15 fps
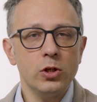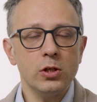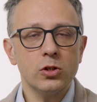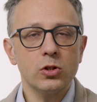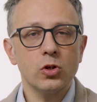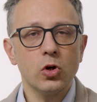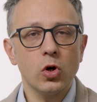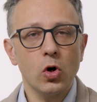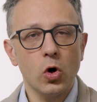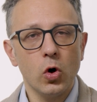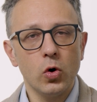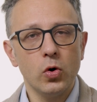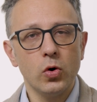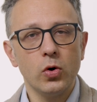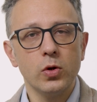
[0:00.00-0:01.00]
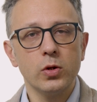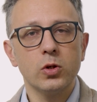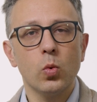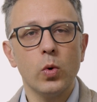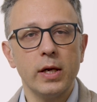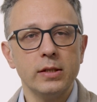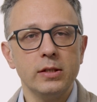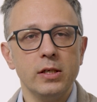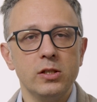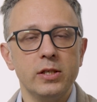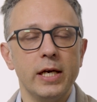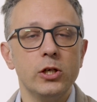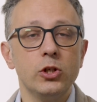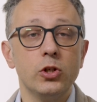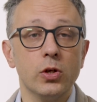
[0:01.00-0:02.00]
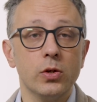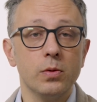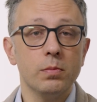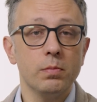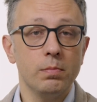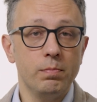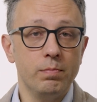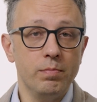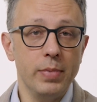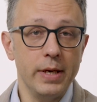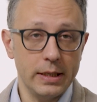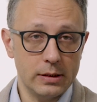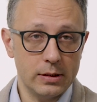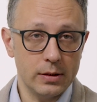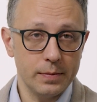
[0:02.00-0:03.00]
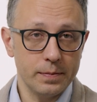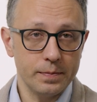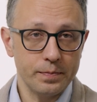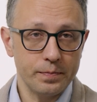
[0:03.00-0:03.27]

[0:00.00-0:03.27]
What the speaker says: is called quantization bits,